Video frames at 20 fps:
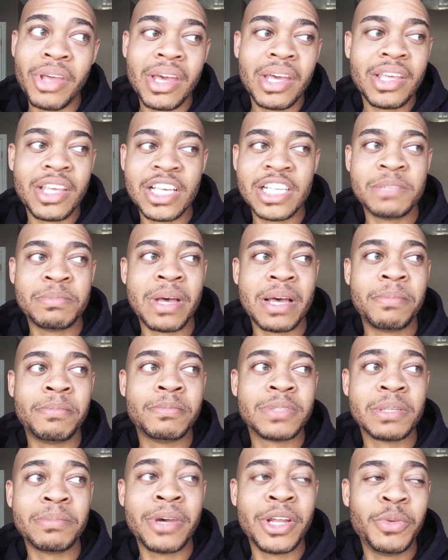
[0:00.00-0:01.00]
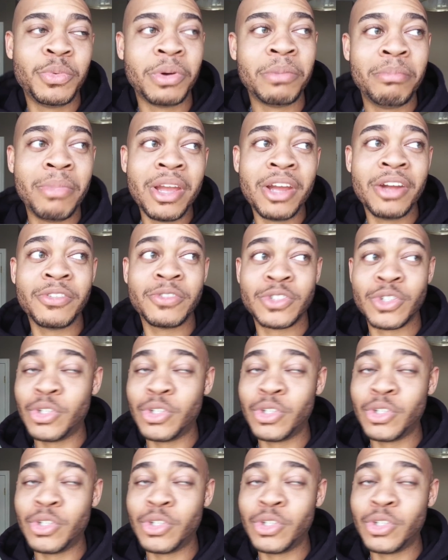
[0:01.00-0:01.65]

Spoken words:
You had kids by somebody you weren't married.